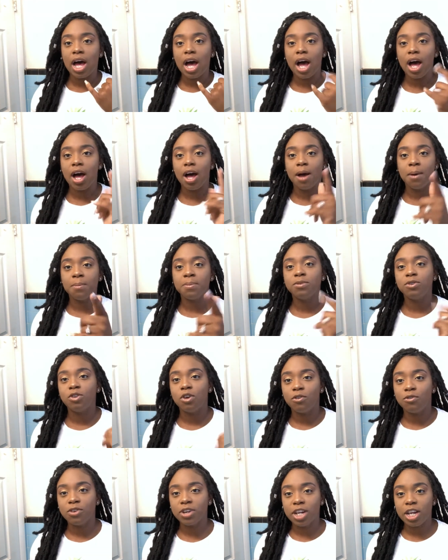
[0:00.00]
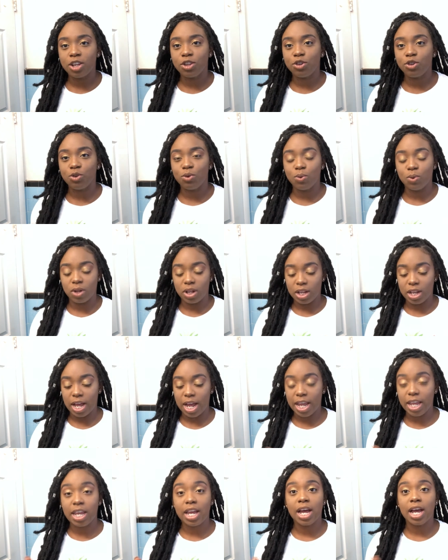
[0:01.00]
Um, don't forget to
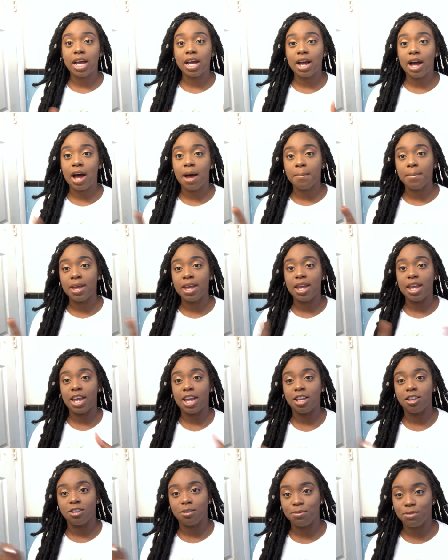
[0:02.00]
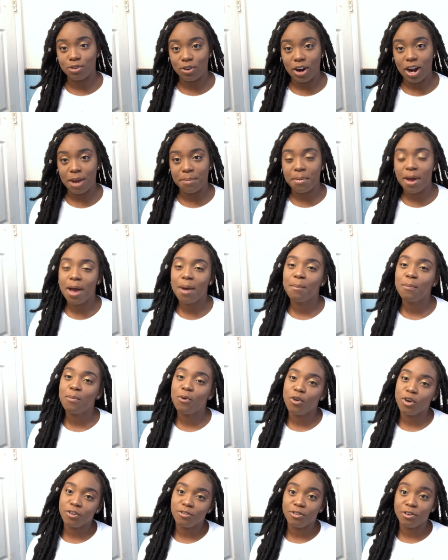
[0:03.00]
like, comment, and subscribe,
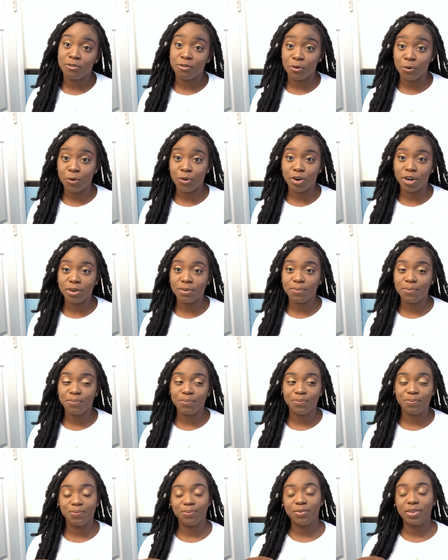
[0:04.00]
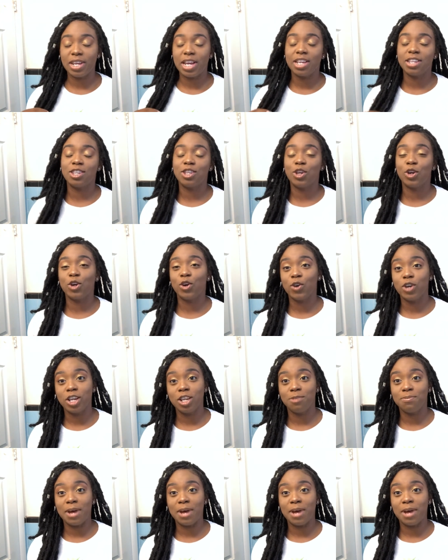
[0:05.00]
por favor. Yes, your girl is